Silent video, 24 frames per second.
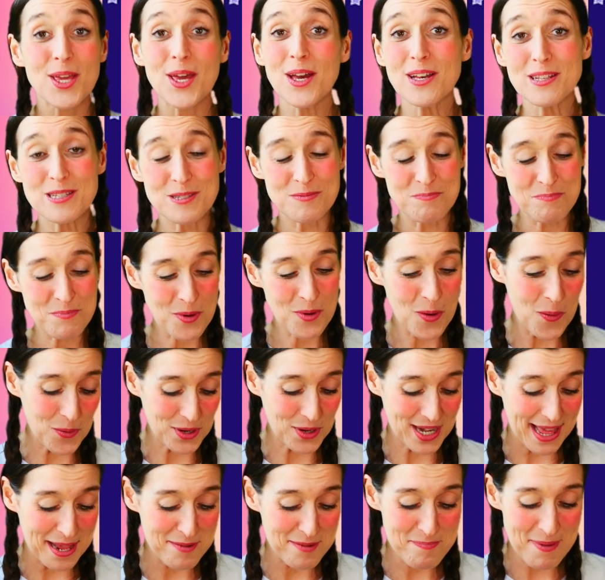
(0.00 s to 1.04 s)
Good
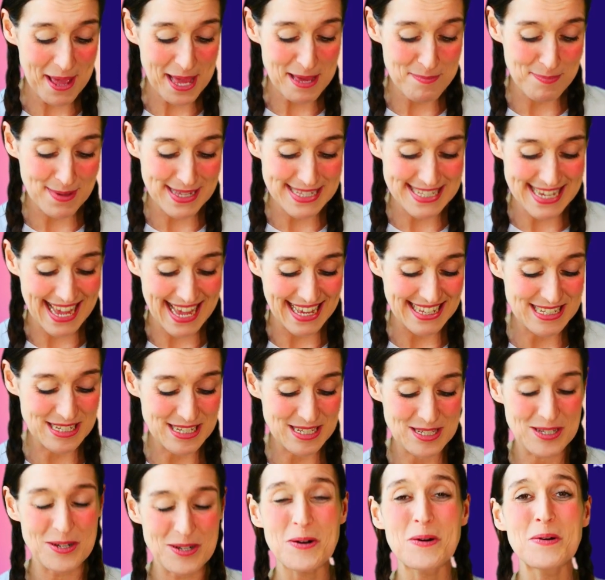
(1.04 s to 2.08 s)
morning, Baby
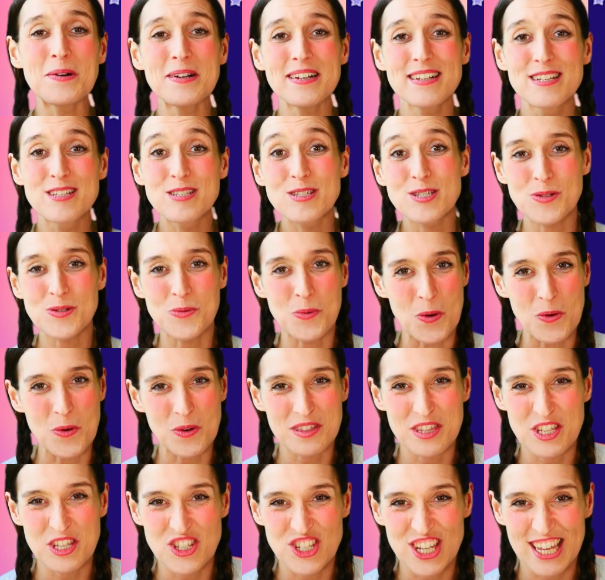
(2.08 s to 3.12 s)
Dinosaur,
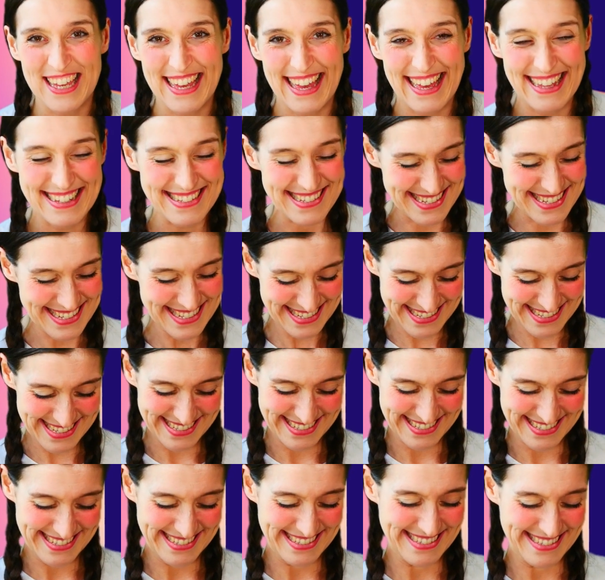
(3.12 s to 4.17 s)
squawk the chickens.